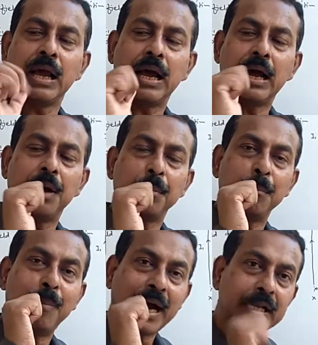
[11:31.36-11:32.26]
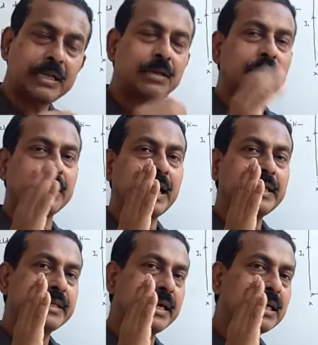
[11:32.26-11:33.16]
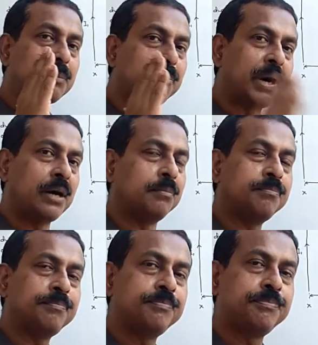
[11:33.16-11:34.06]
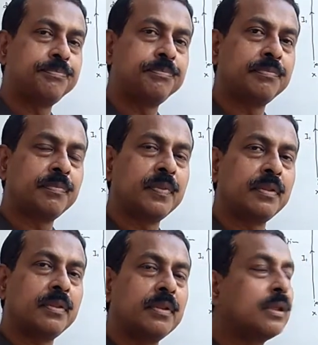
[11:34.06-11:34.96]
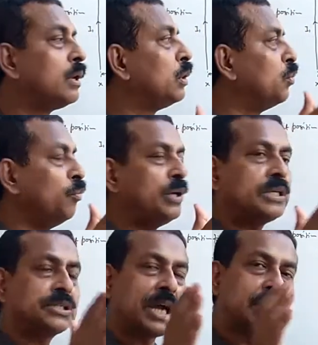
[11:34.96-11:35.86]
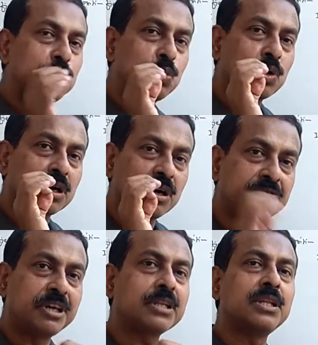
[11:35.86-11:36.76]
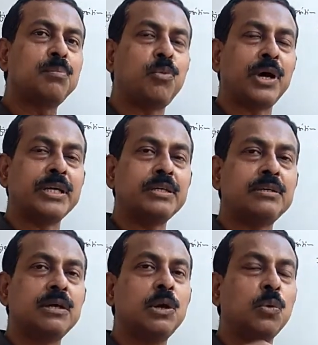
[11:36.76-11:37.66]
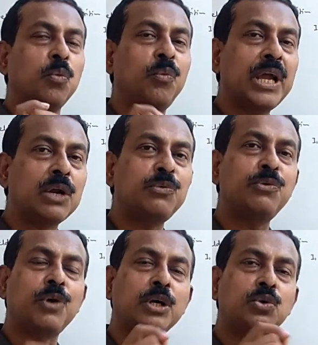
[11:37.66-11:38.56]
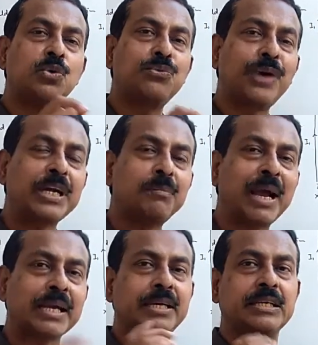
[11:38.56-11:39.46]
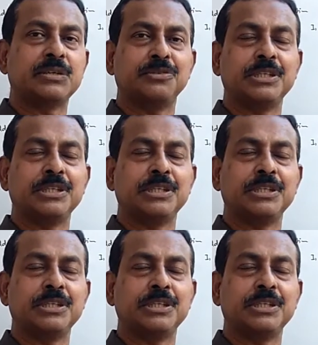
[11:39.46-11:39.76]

By right hand palm, we try to cover the point where we want to find magnetic field.